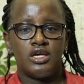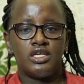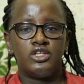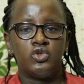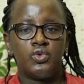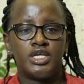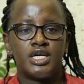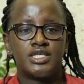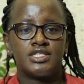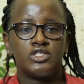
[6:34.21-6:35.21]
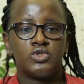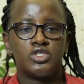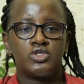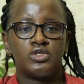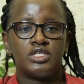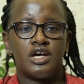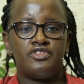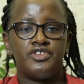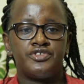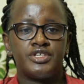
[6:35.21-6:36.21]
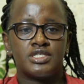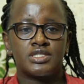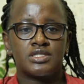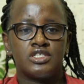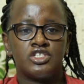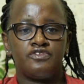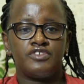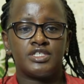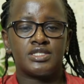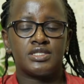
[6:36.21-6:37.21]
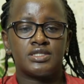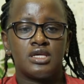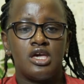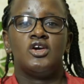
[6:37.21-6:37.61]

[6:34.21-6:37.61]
in knowing her situation and the risks she faces.